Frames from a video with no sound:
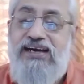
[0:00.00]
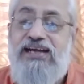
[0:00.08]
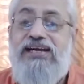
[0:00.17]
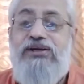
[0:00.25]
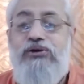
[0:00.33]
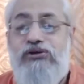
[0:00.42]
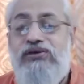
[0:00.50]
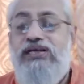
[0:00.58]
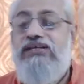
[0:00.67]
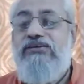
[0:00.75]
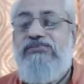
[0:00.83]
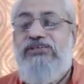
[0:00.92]
on. Don't
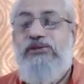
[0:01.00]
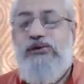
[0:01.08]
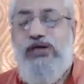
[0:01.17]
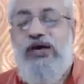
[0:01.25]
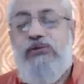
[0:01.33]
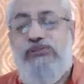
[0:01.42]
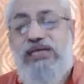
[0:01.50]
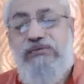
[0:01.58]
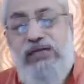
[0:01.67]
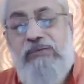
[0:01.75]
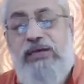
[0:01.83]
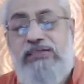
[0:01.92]
worry, we know your house can
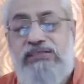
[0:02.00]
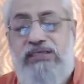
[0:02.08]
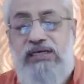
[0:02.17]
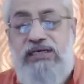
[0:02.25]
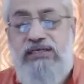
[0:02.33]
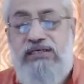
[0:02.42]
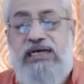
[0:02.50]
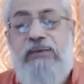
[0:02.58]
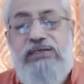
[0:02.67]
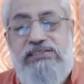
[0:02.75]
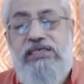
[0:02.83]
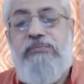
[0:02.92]
be a mess.
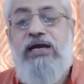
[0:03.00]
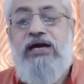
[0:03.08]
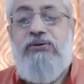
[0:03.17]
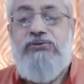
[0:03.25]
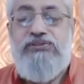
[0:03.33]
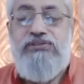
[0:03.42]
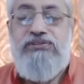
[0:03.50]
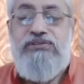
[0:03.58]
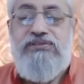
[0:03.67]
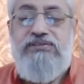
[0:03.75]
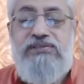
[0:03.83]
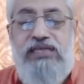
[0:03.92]
Come and see my house.
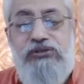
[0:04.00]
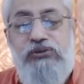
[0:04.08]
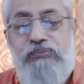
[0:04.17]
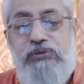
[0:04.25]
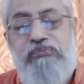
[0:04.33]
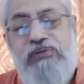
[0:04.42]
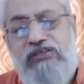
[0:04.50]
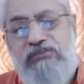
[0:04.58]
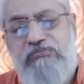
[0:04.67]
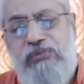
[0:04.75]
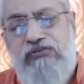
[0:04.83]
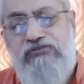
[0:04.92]
Then you will be
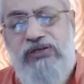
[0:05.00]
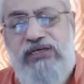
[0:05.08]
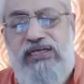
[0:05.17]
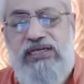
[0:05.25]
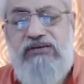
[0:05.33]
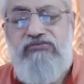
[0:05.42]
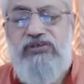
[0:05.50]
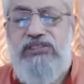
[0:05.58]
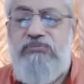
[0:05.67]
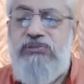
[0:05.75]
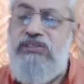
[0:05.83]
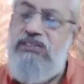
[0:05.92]
perfectly
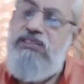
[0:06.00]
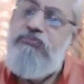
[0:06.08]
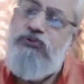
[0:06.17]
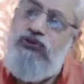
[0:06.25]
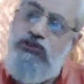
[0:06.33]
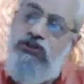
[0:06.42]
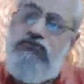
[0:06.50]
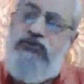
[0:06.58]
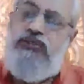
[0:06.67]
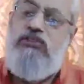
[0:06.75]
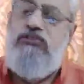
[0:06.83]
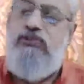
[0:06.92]
comfortable in putting your
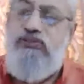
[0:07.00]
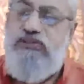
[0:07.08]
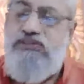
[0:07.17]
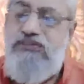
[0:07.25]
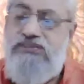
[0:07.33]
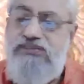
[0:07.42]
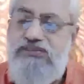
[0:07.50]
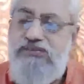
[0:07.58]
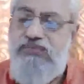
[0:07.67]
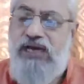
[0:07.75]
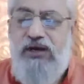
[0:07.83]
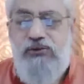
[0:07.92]
videos on.
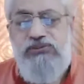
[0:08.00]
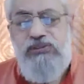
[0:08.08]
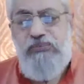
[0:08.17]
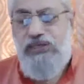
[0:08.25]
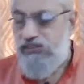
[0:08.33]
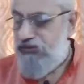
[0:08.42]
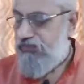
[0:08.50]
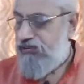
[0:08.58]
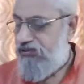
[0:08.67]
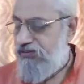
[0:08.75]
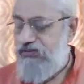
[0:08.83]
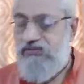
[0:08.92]
My house is the biggest
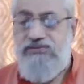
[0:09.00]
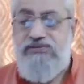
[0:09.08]
mess.